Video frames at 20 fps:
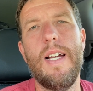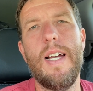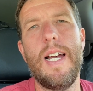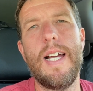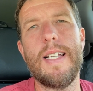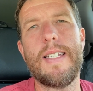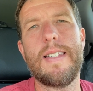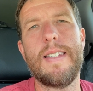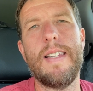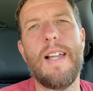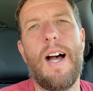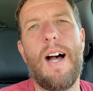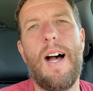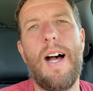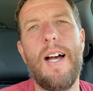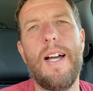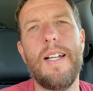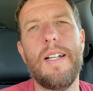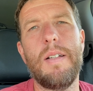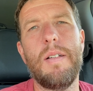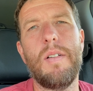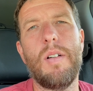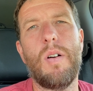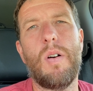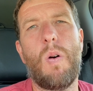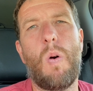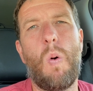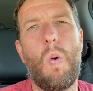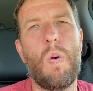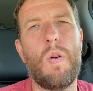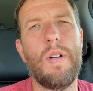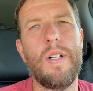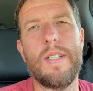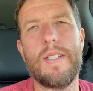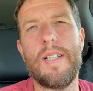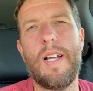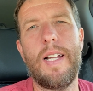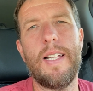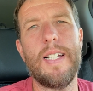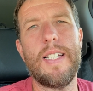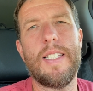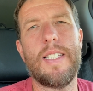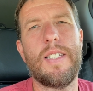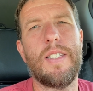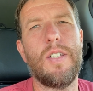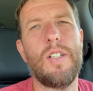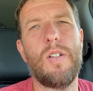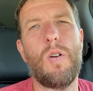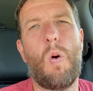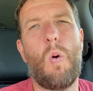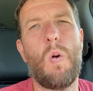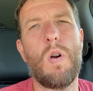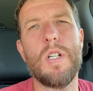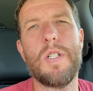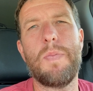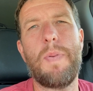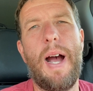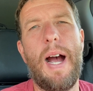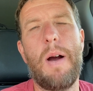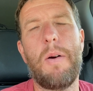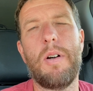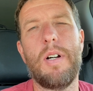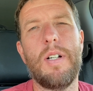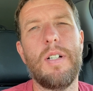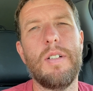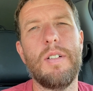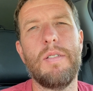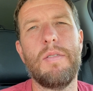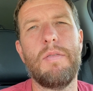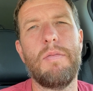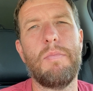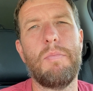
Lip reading: It's not this horsepower